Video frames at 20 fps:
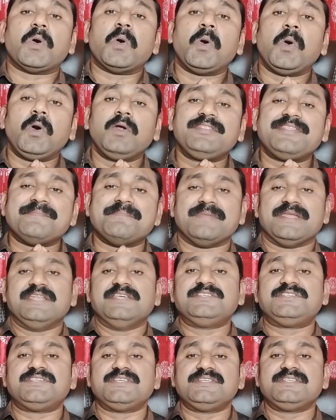all the
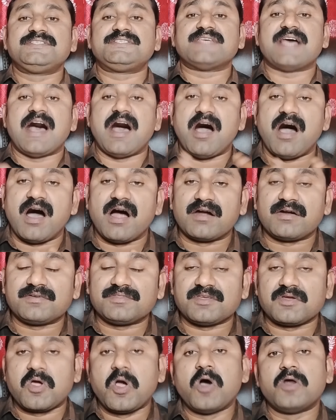medicines are
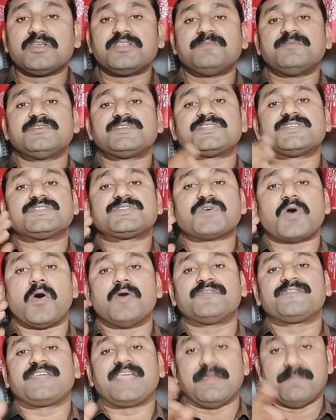the contributions
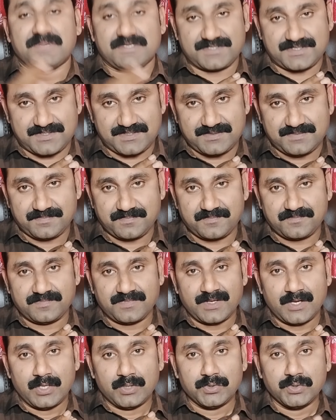of chemists.
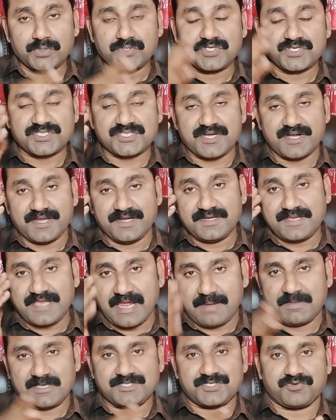Those who studied
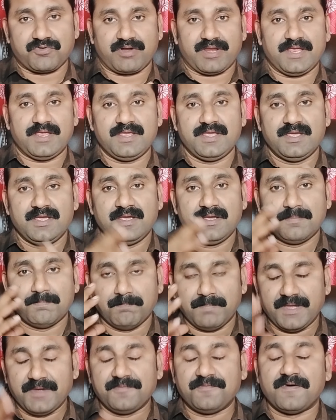chemistry,
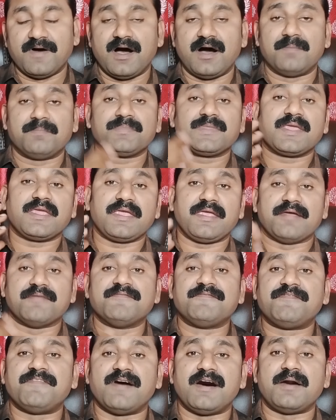B Farm,
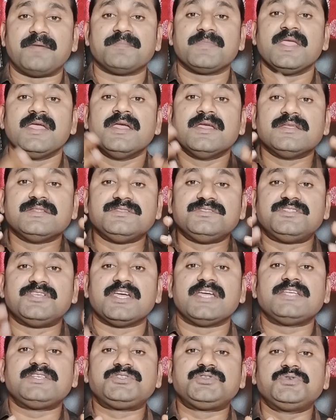M Farm,
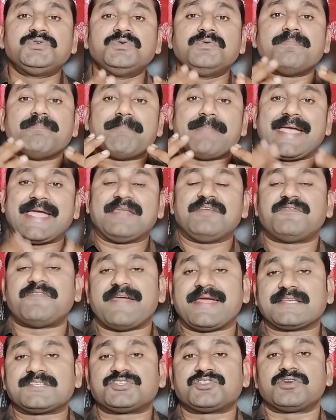they too
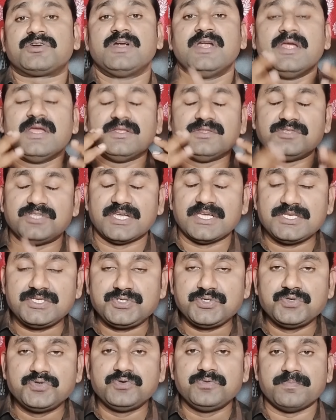manufacture, they
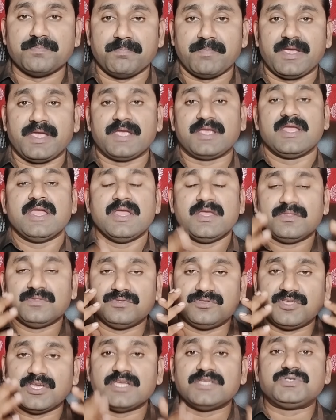too make,
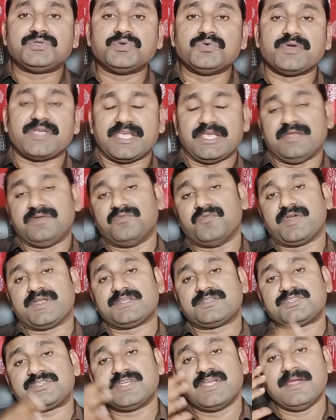they too
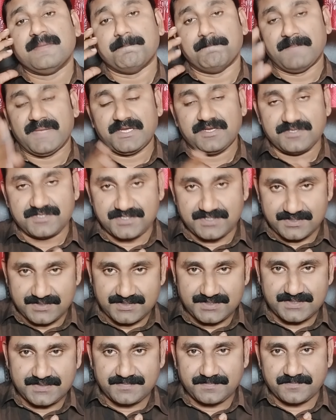invent
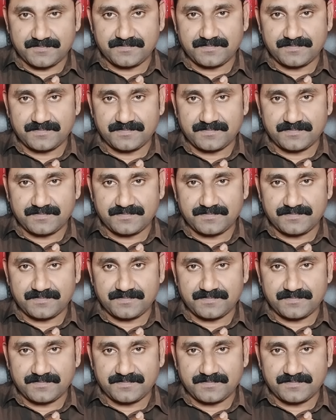medicines.